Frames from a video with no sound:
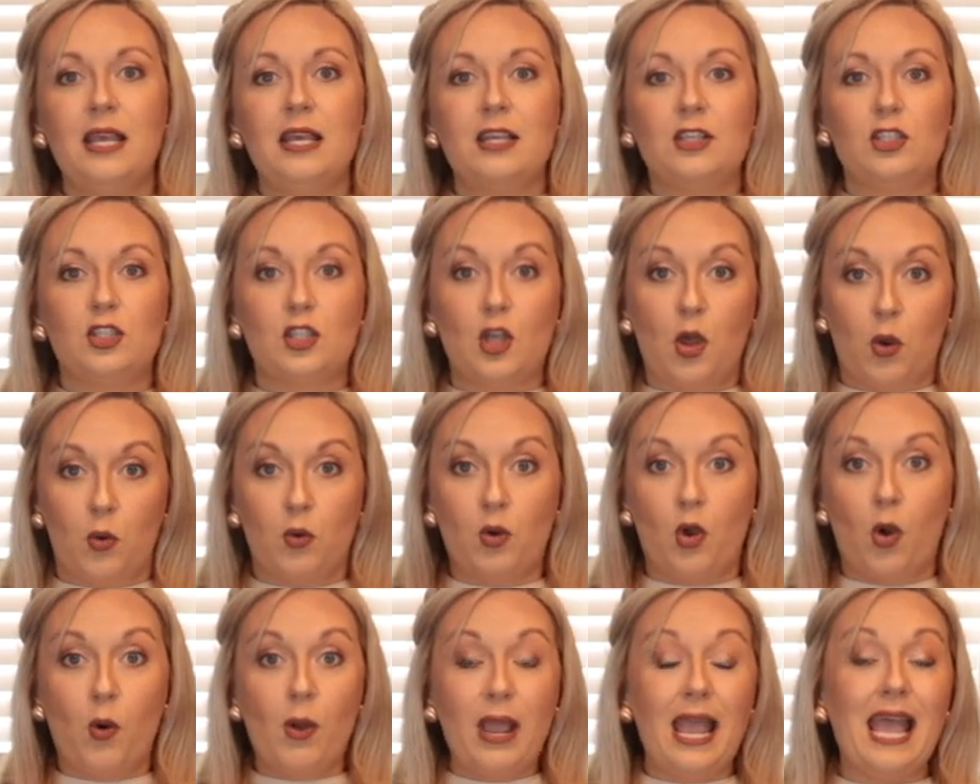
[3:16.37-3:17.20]
So
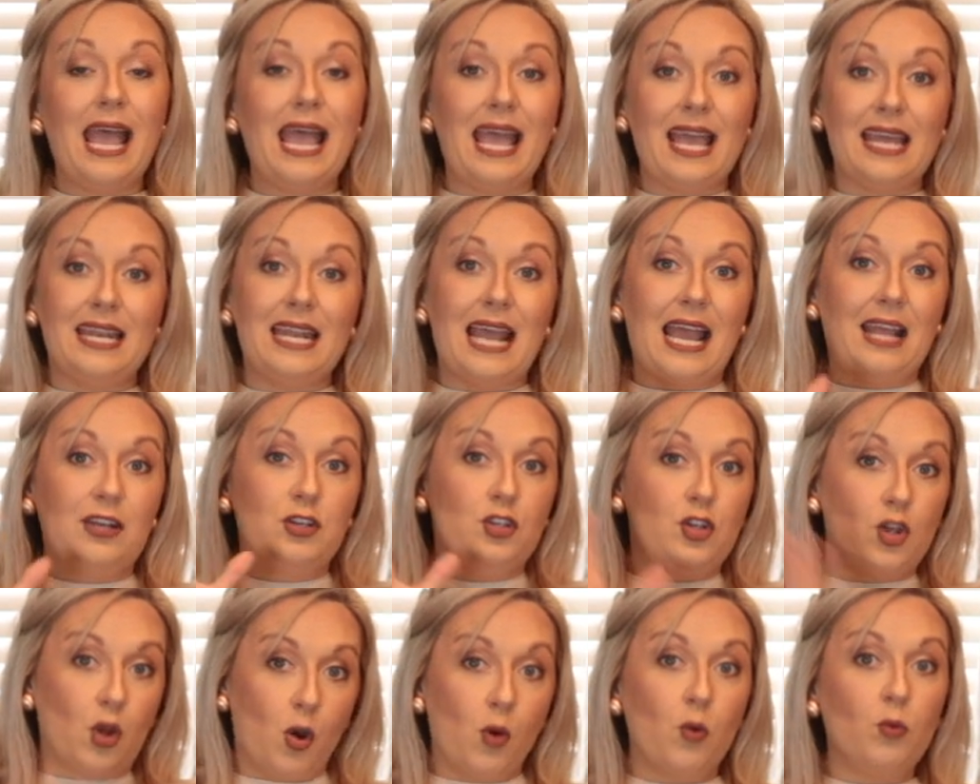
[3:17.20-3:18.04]
go ahead
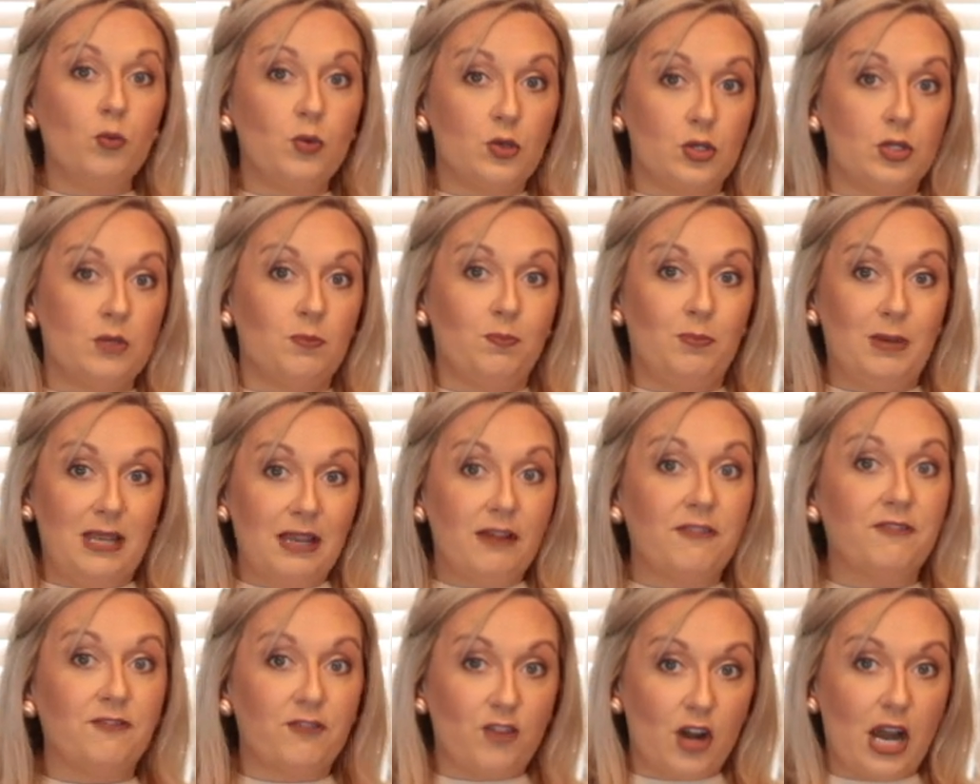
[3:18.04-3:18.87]
and don't be
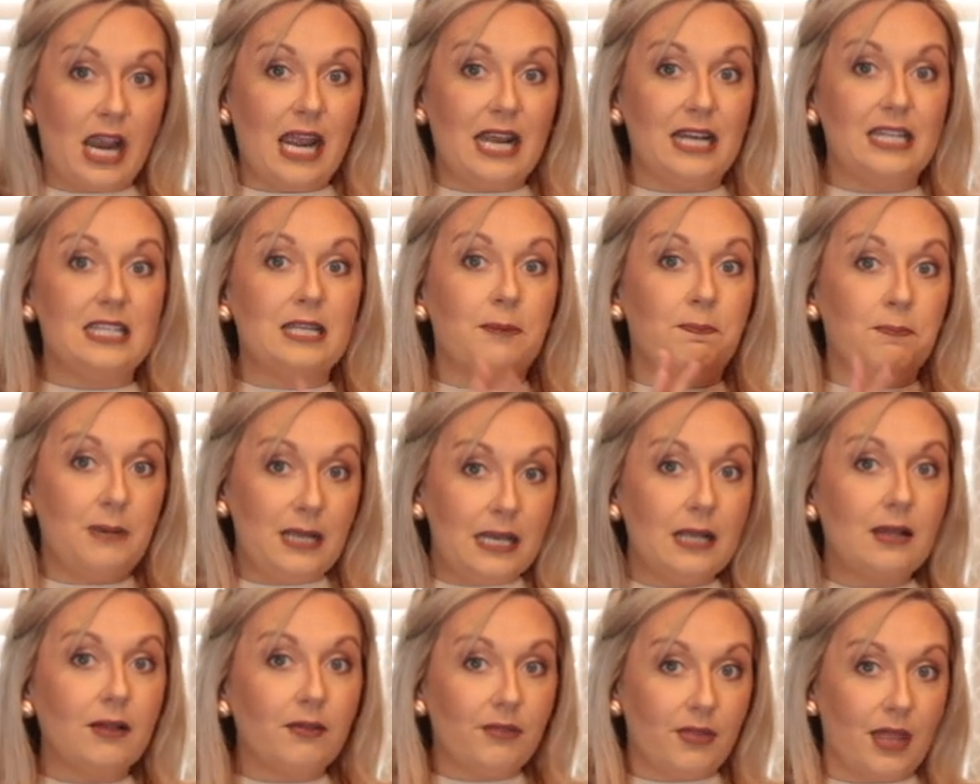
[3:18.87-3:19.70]
afraid to
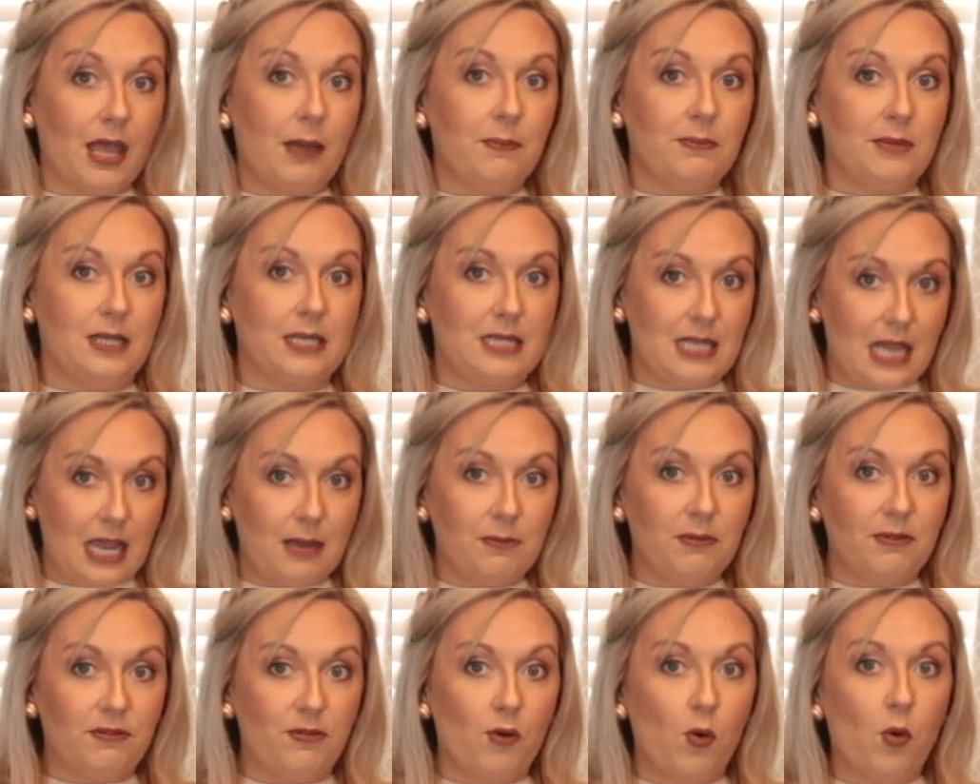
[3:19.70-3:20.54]
peel them the day
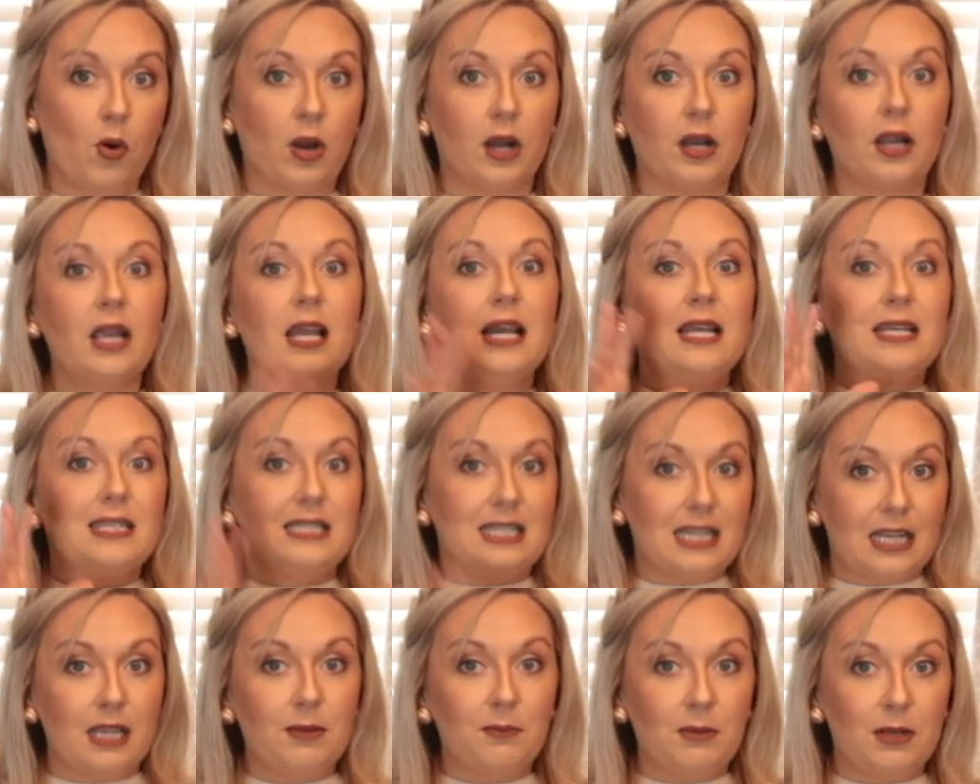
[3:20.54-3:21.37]
before,
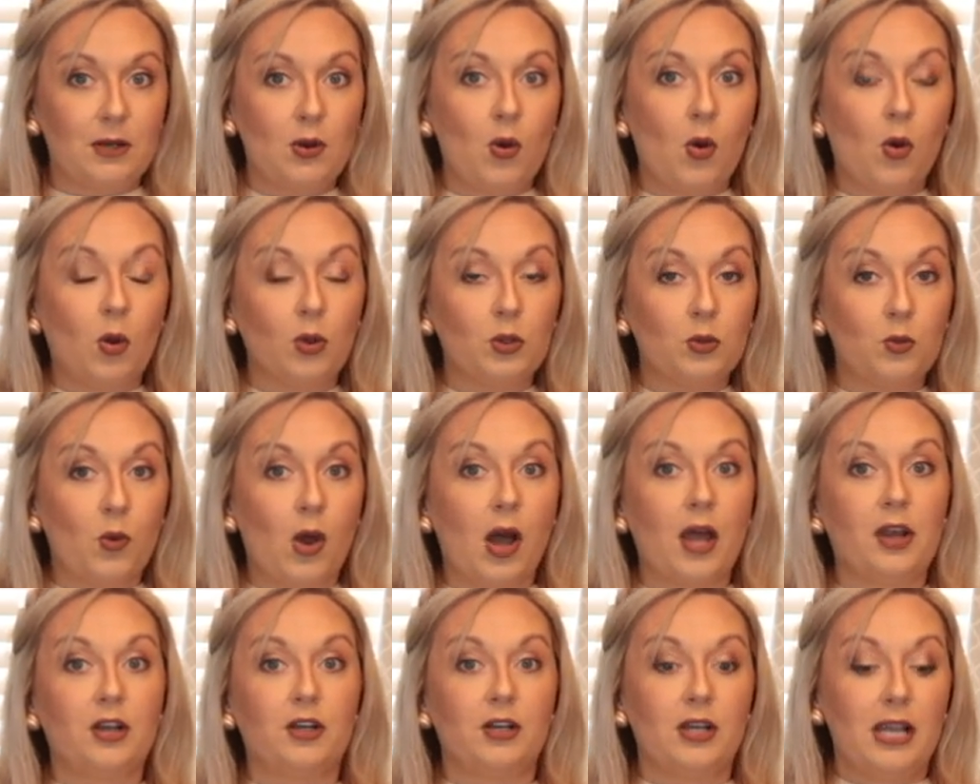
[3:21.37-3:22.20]
stick them in cold
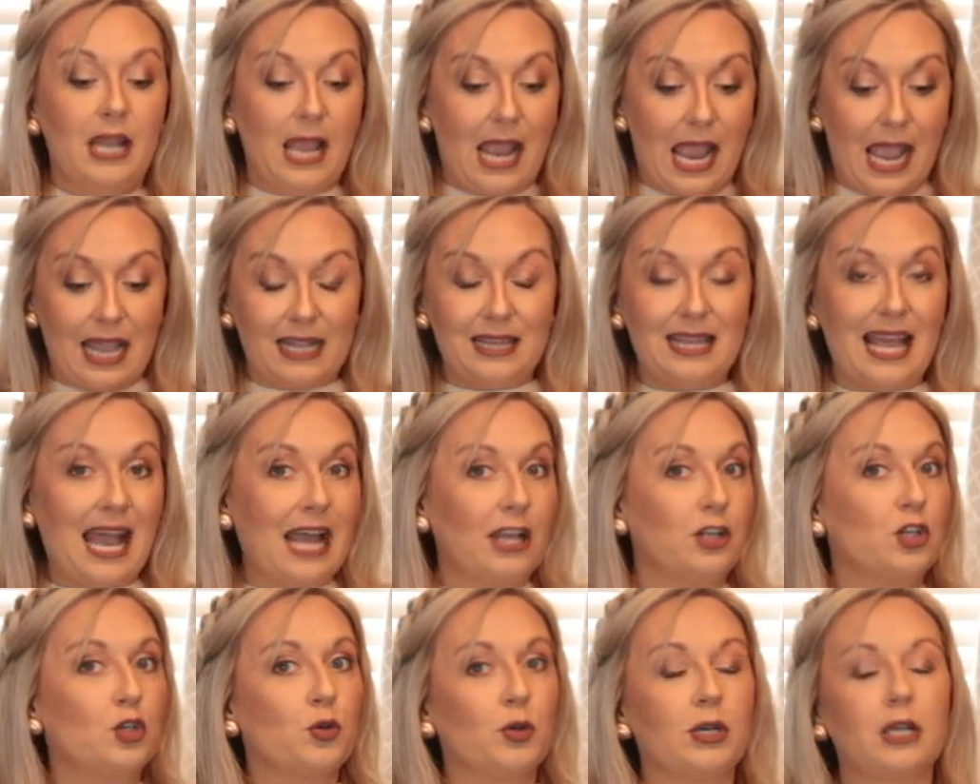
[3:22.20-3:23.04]
water, and
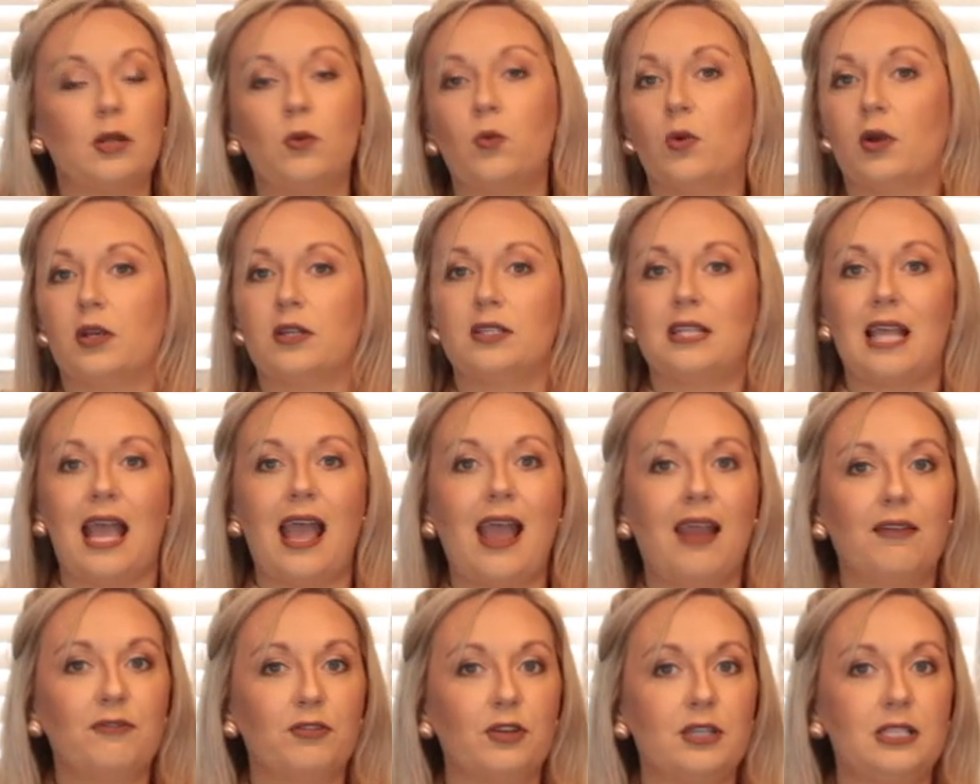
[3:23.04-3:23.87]
that trick works
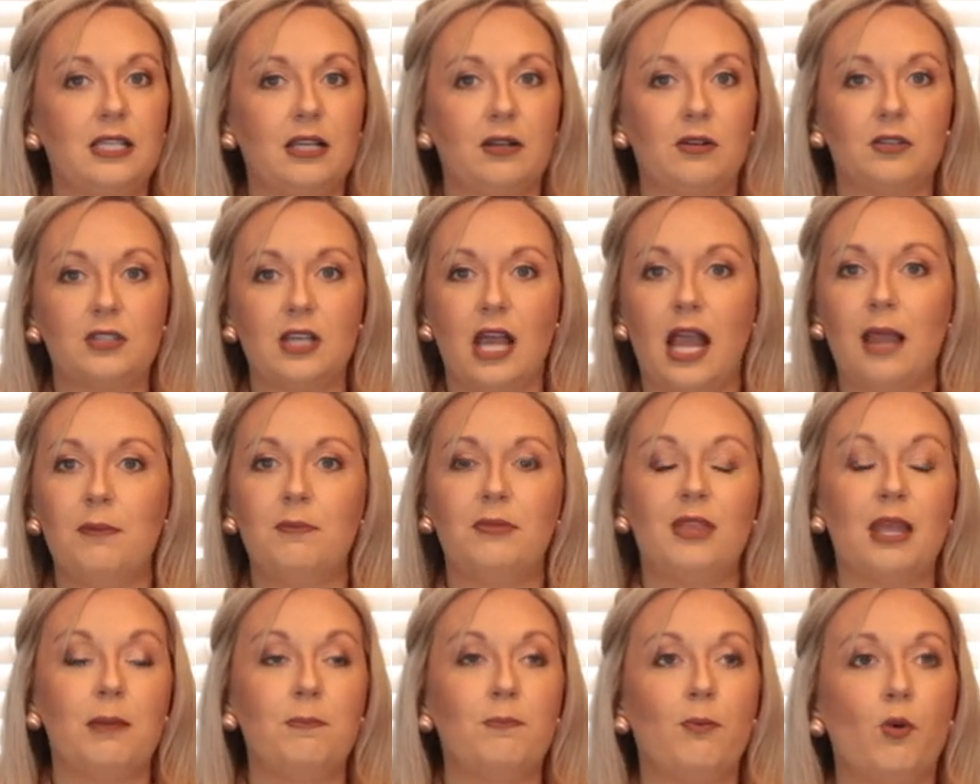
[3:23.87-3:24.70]
every single time.
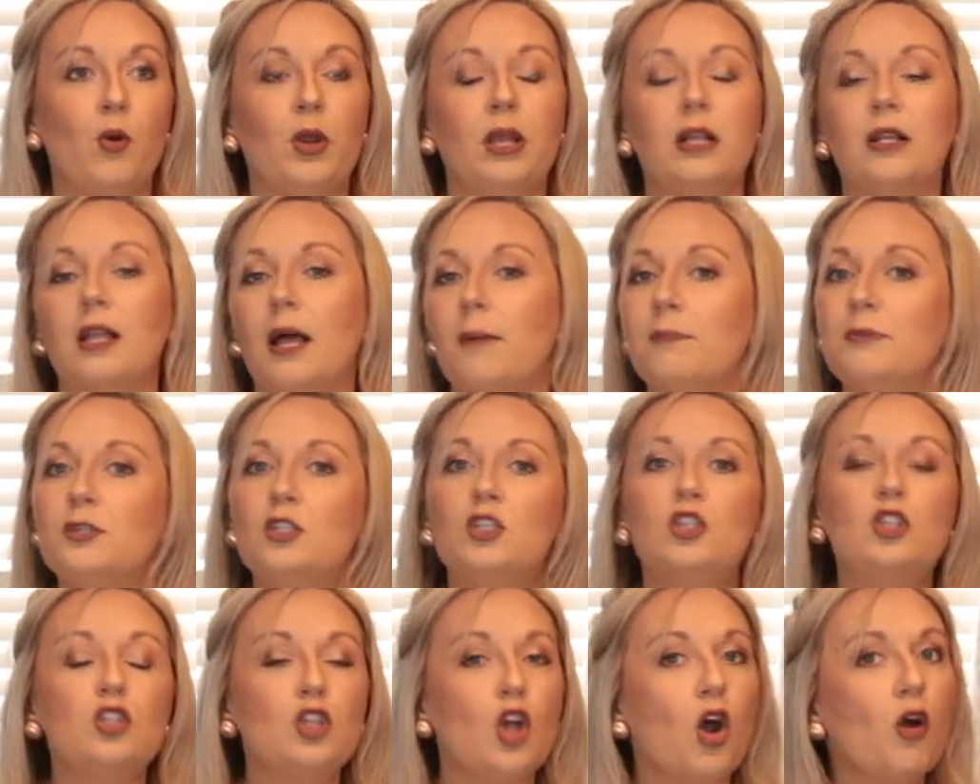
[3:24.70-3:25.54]
They boil up
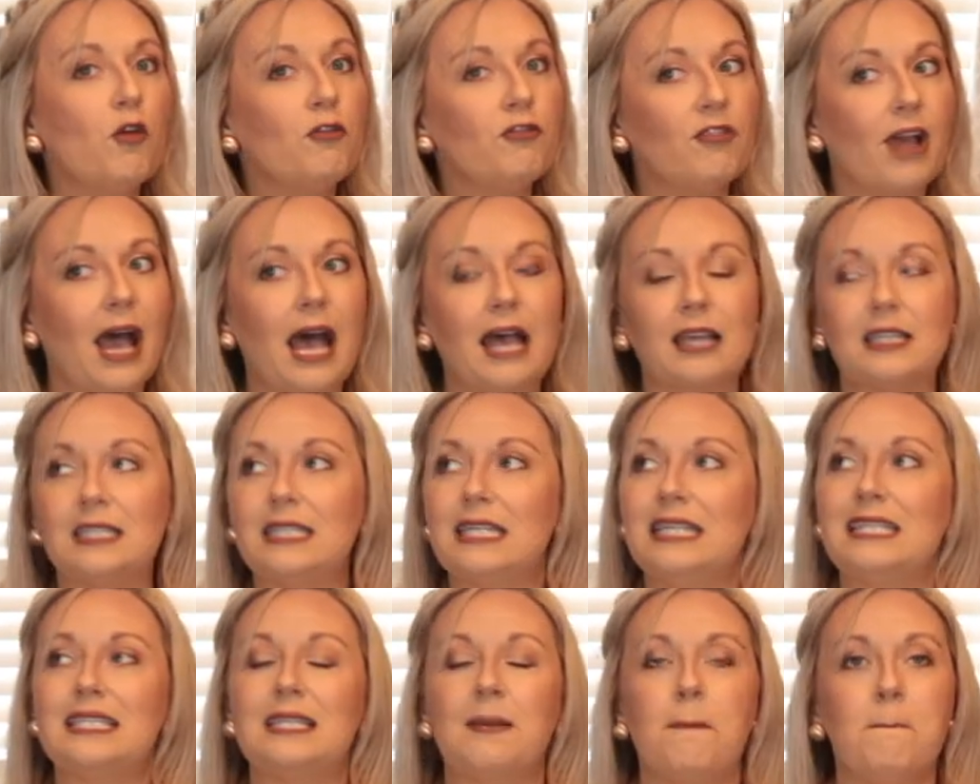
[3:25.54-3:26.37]
so fast,
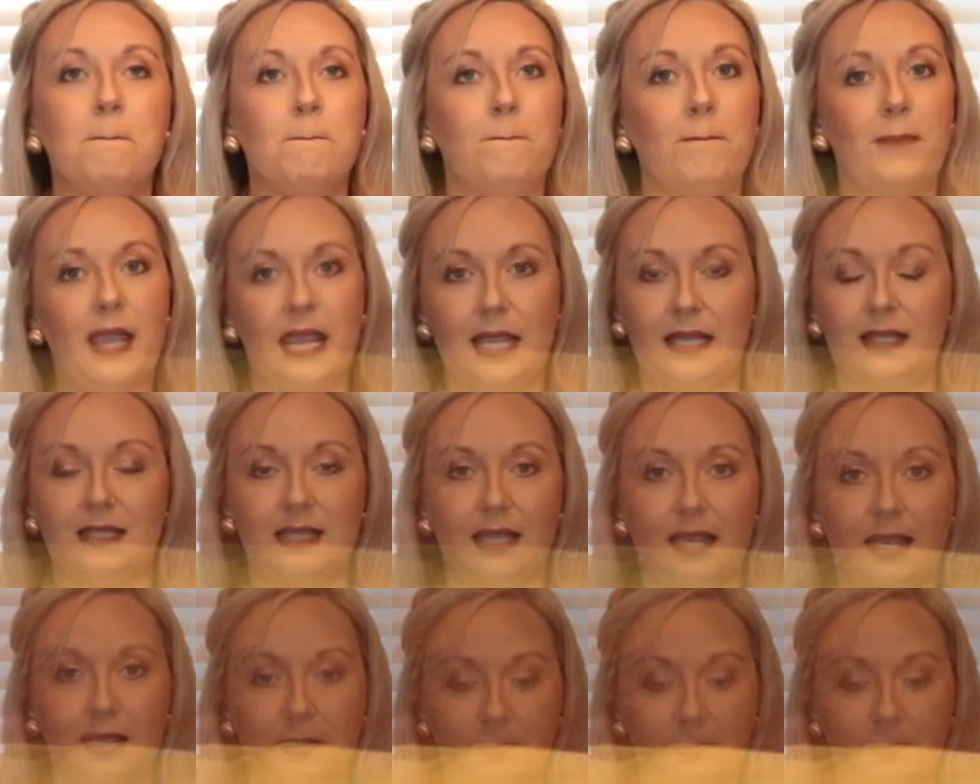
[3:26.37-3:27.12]
it's amazing.